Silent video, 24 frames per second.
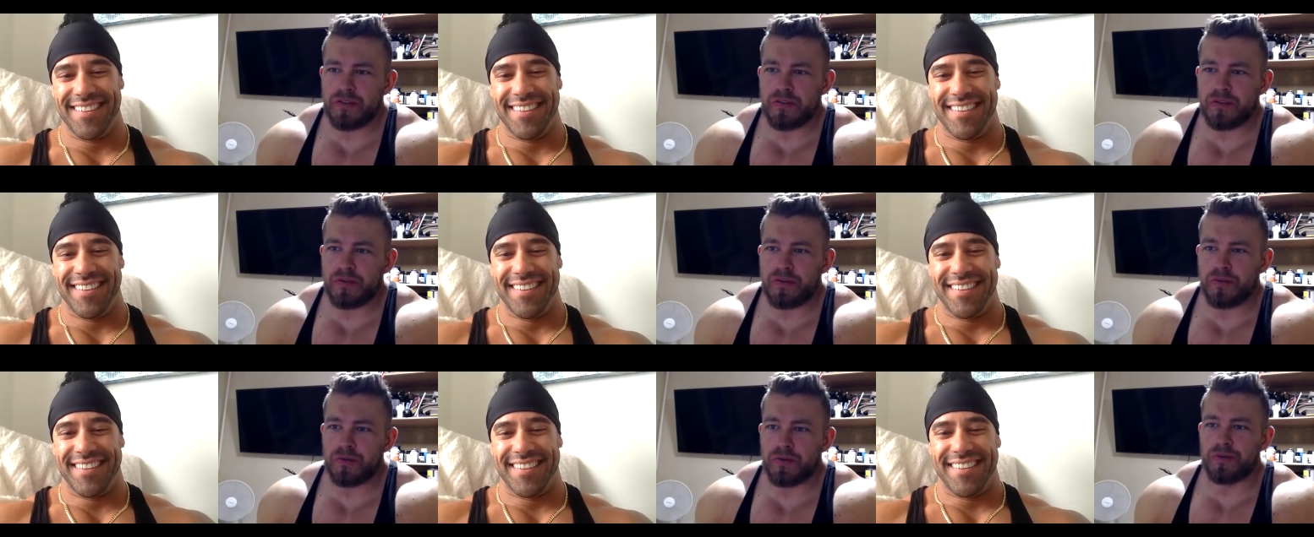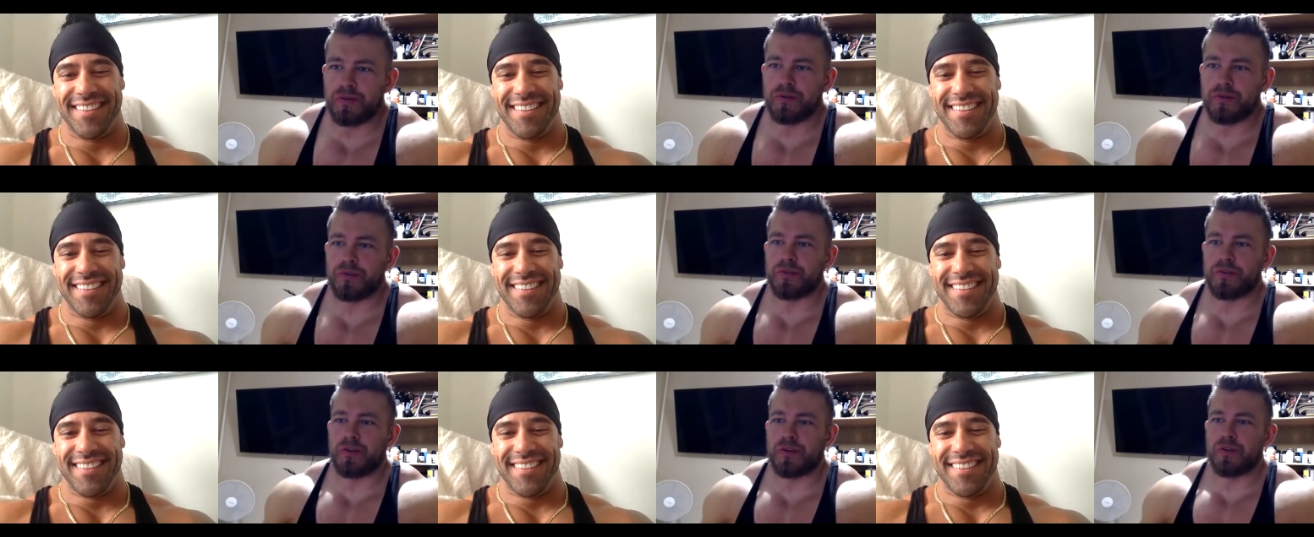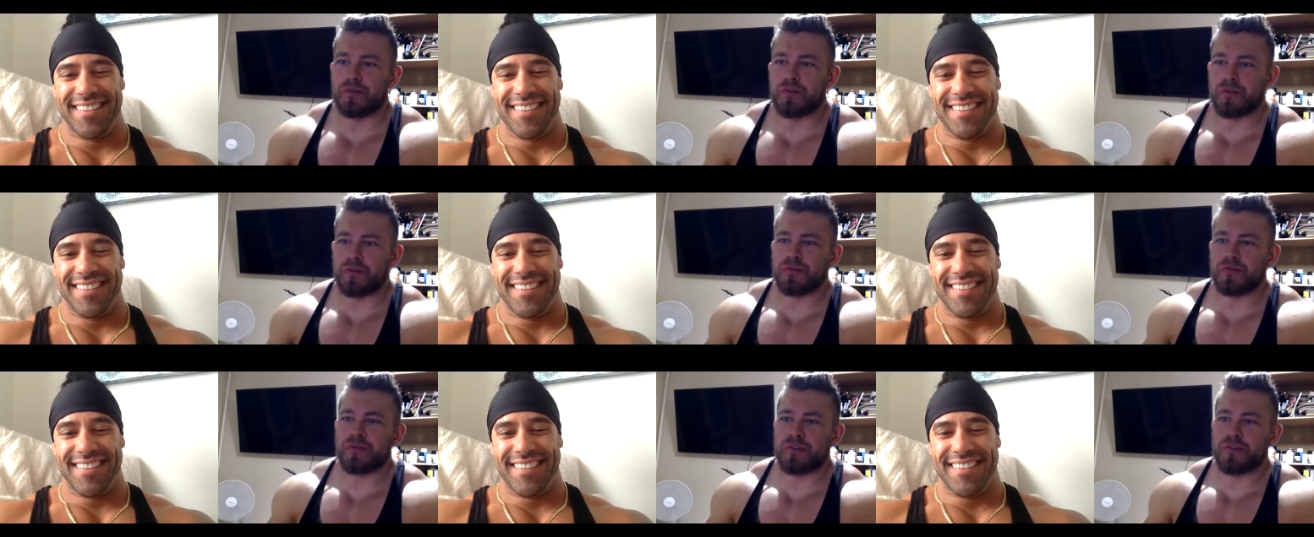Speaker 1: to you know
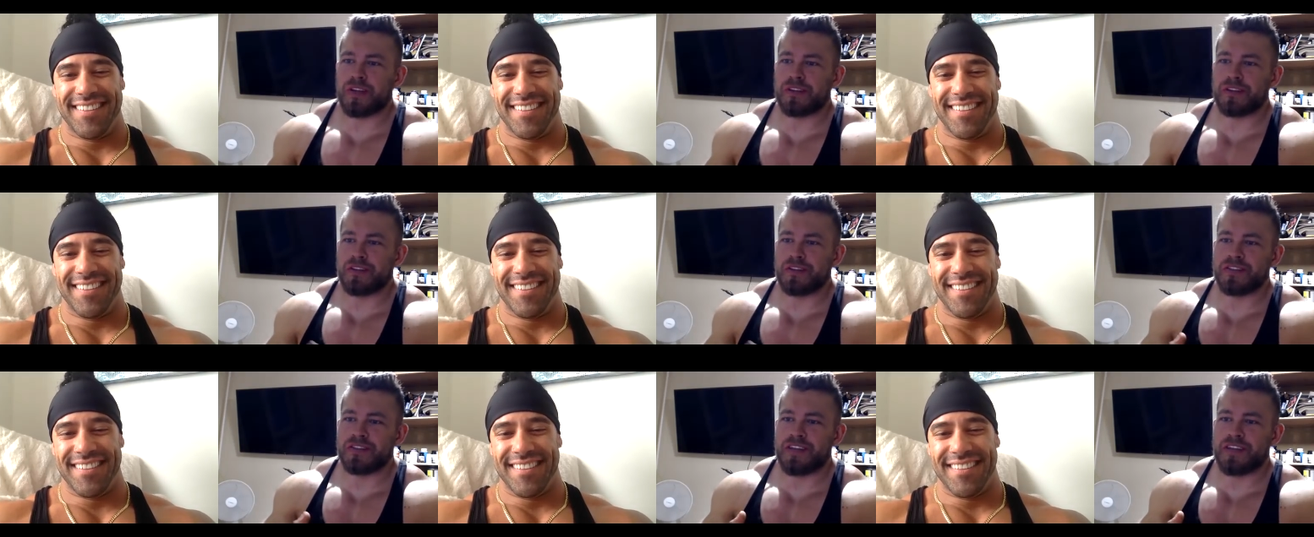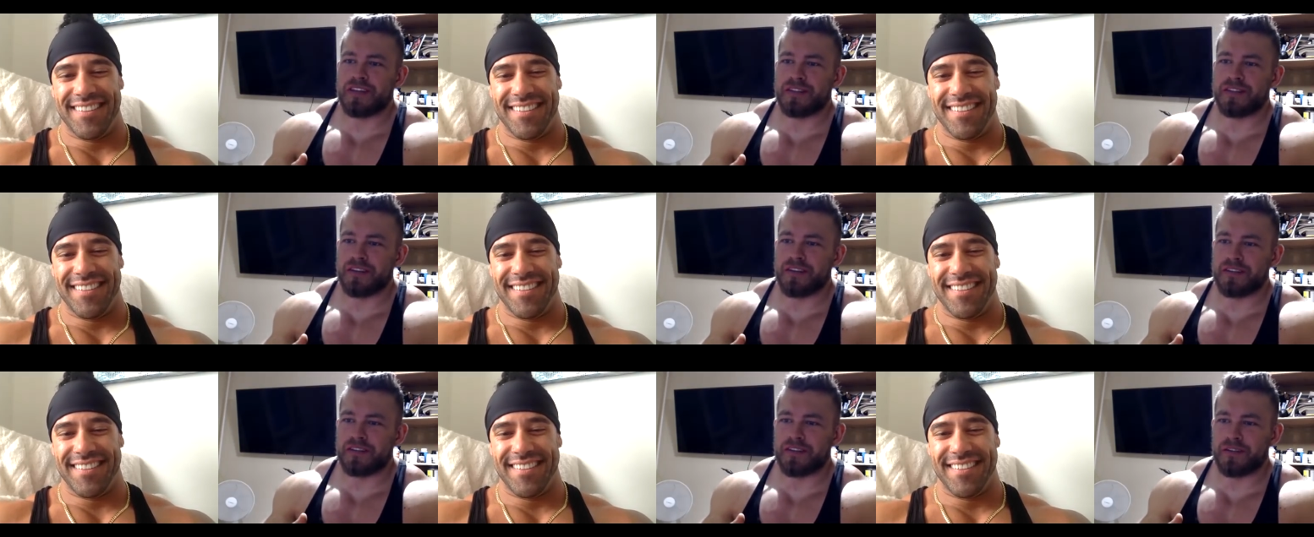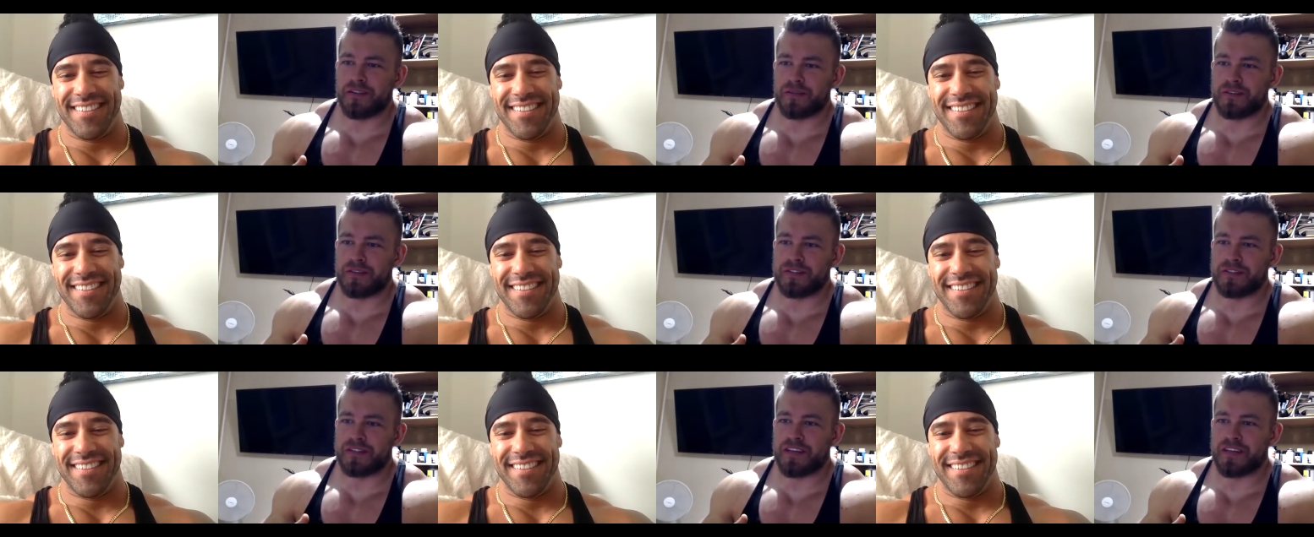not to get the standard on
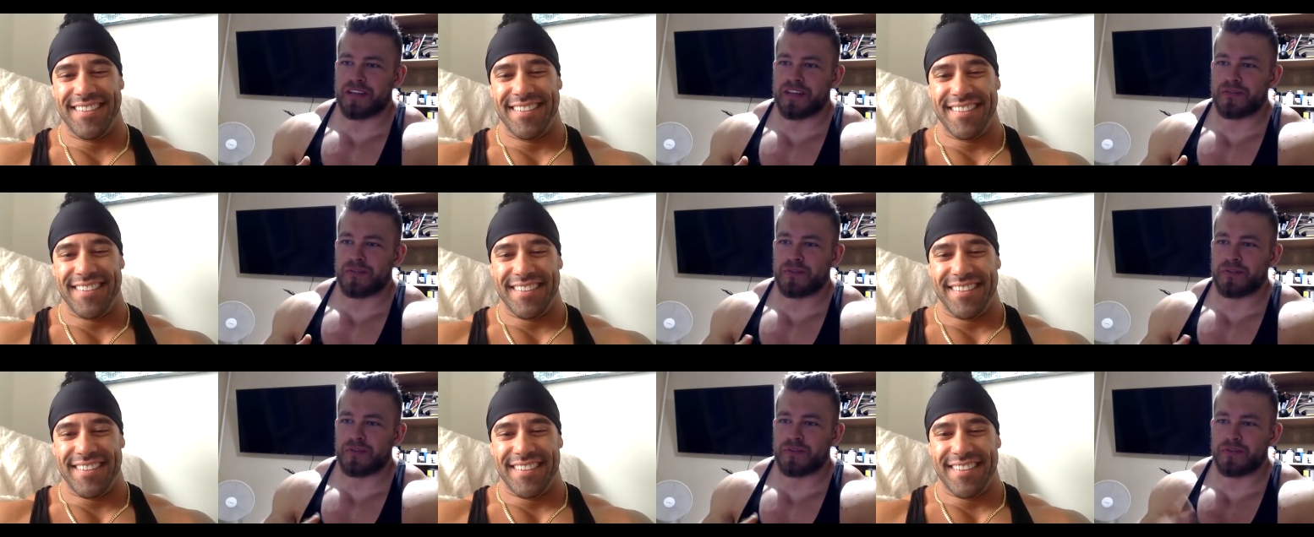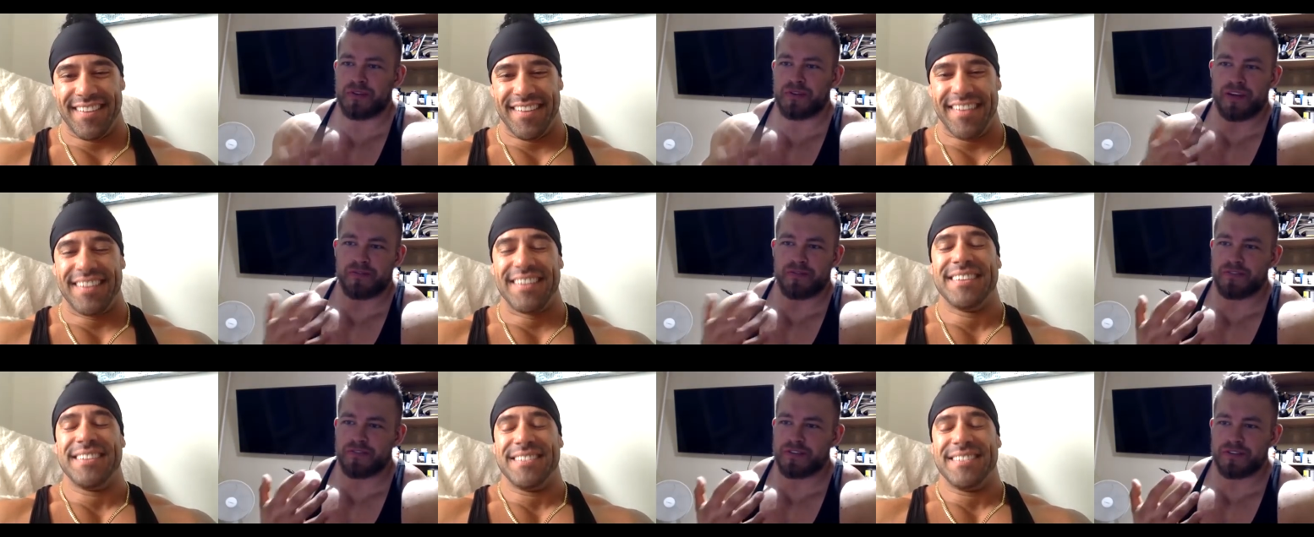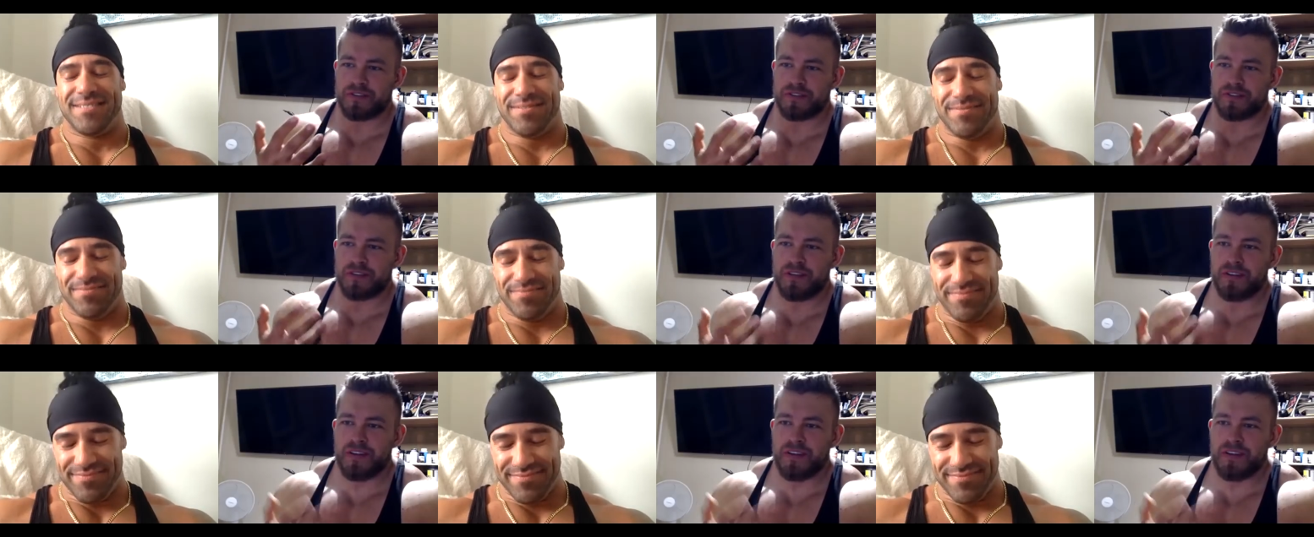the stage when you have just